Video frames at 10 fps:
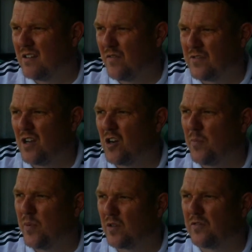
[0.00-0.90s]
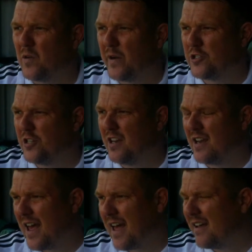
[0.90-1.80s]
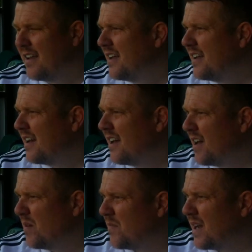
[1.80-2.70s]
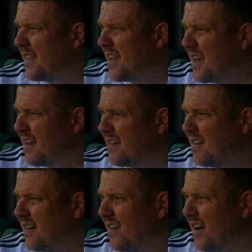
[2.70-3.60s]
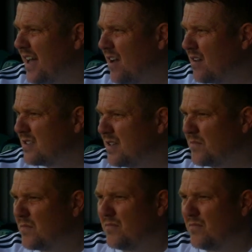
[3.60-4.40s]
Obviously I got booked for questioning that, and then I asked him,